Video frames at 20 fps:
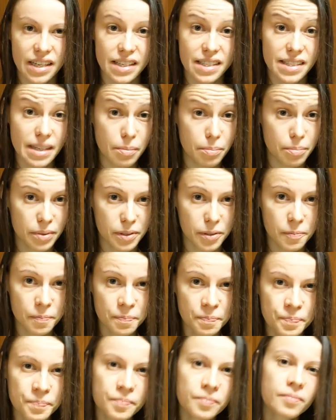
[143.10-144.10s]
a temple.
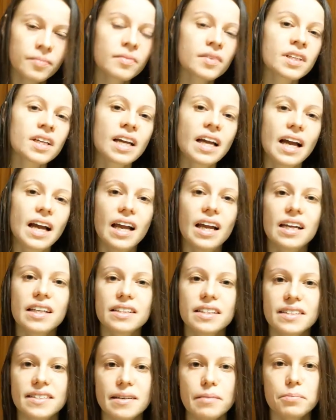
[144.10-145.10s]

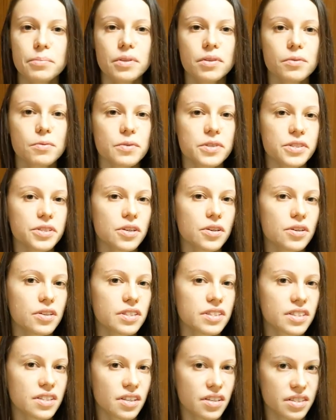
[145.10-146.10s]
And the temple was
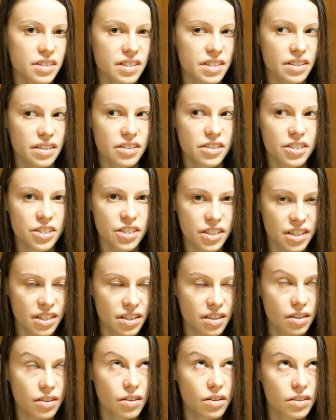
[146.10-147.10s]
called Onsenji.
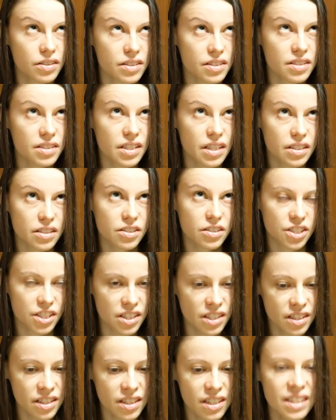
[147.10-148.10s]

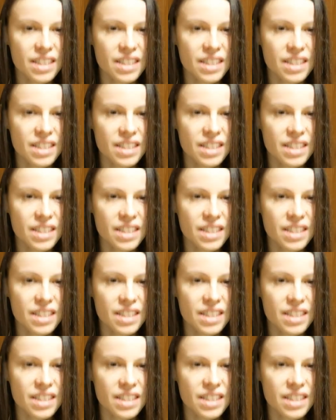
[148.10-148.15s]
Onsenji.